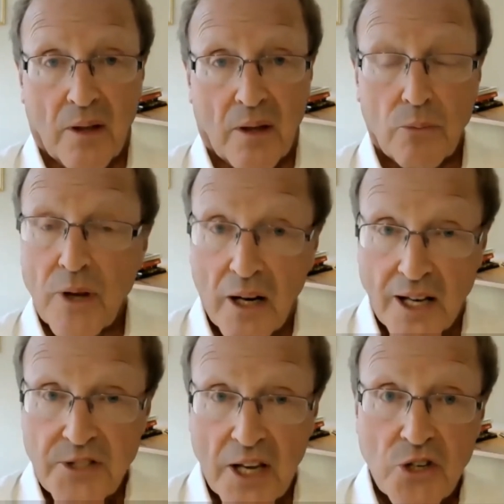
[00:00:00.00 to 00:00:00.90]

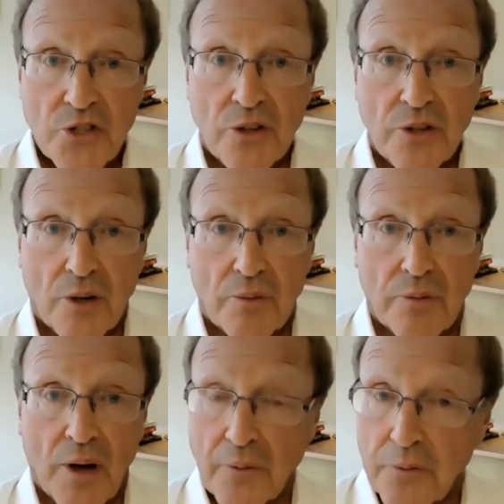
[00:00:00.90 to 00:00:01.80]
realization of
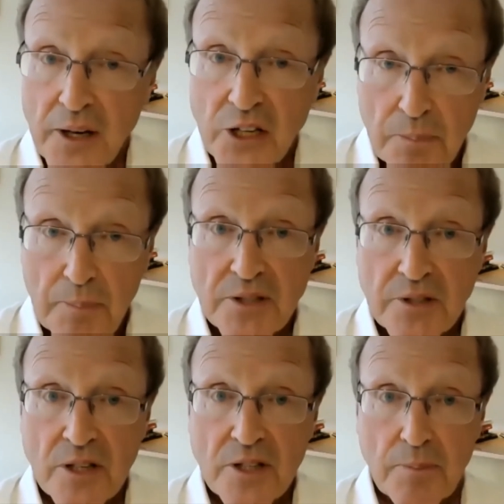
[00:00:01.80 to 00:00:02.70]
unfinished
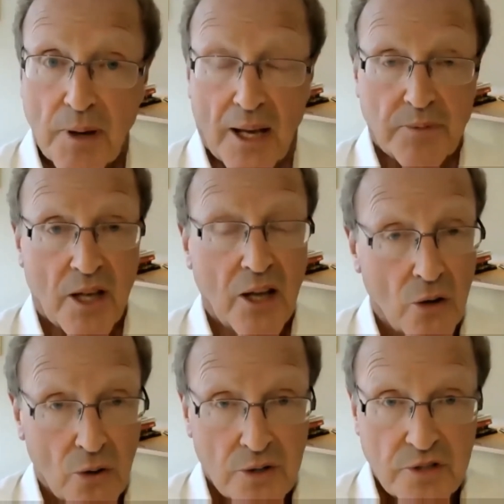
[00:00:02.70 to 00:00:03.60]
business, perhaps they
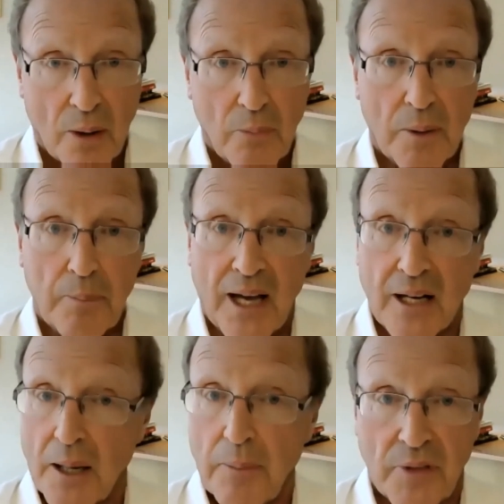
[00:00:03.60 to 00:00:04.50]
hurt someone
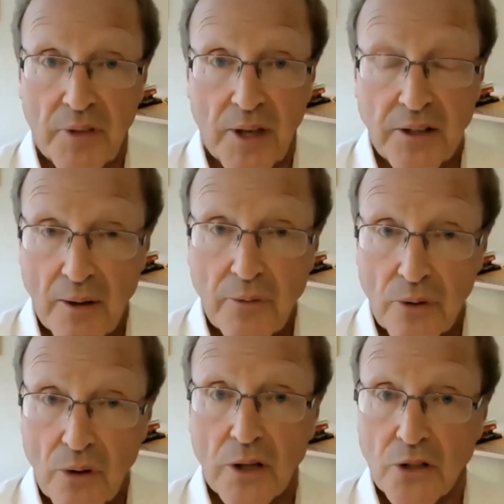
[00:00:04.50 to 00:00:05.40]
badly, but they'd
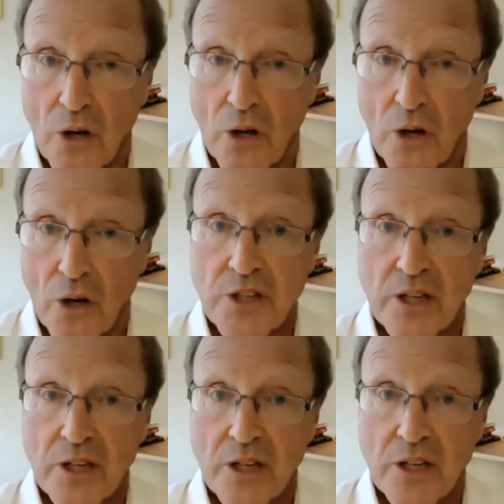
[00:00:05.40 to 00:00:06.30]
never acknowledged
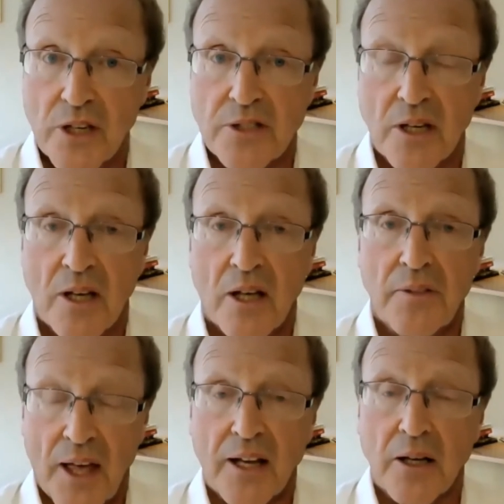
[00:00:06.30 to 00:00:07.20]
it,
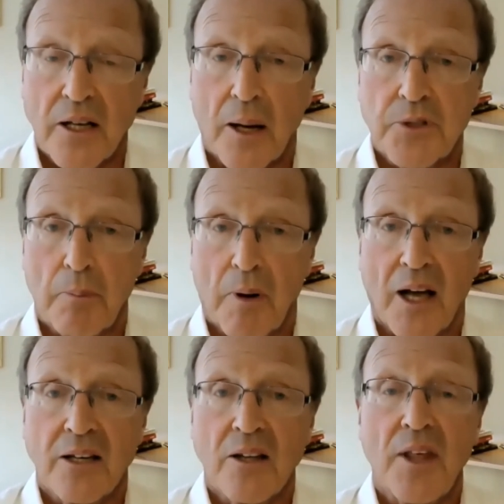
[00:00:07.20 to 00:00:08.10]
that can come to
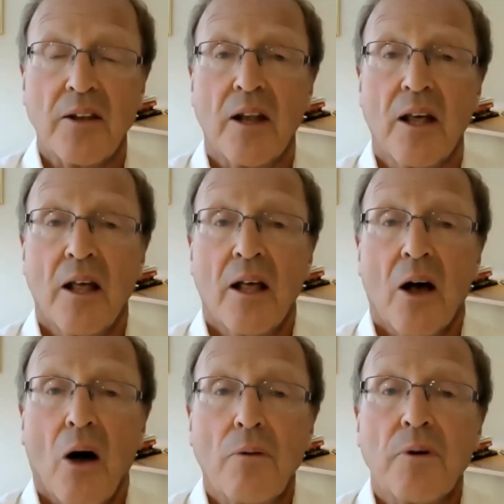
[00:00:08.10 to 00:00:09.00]
mind. And then
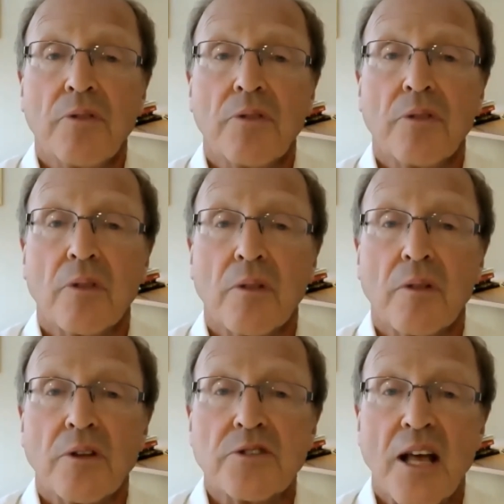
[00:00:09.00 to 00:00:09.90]
often the
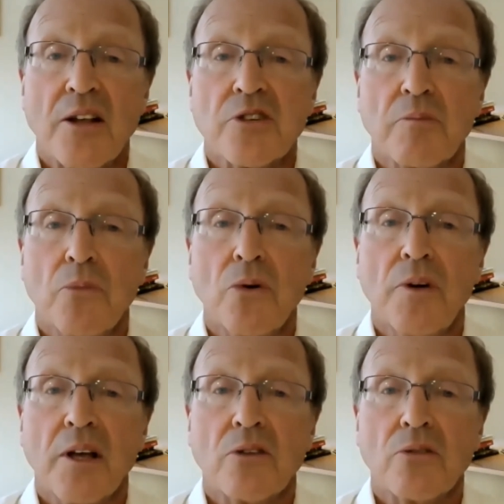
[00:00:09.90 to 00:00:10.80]
sense of
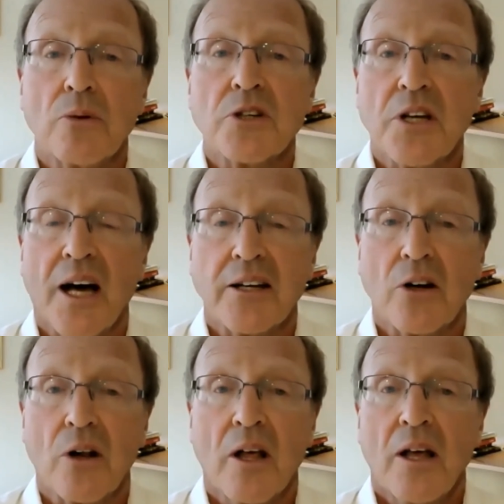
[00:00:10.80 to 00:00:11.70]
moving through a
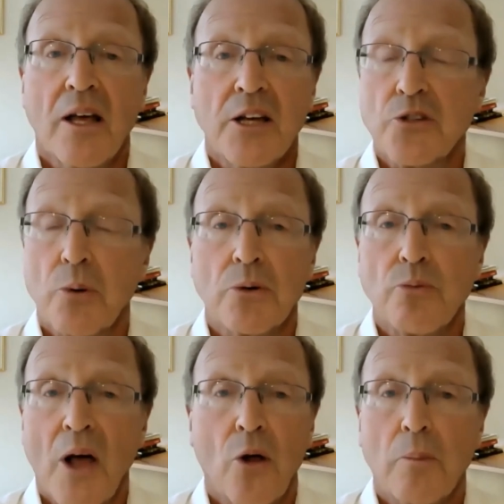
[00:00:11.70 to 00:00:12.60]
tunnel into a
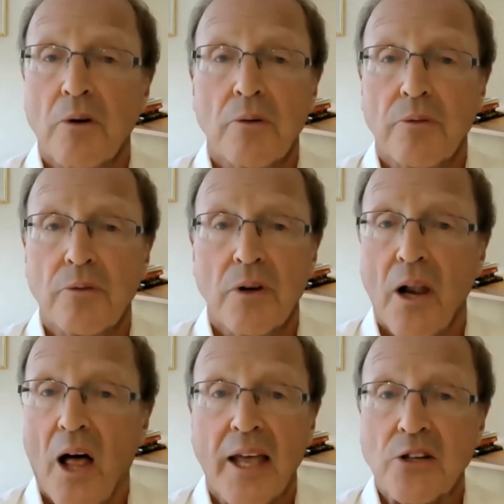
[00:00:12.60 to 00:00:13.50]
realm of
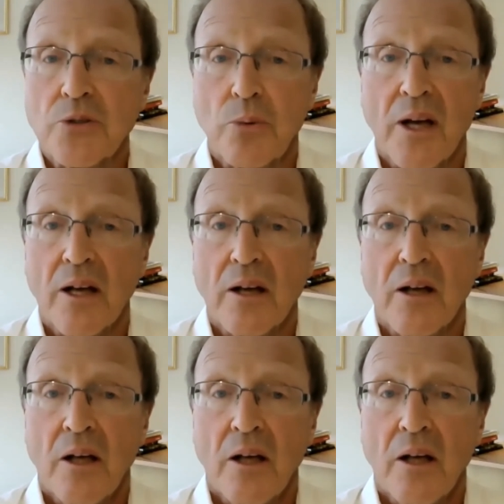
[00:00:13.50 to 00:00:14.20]
light where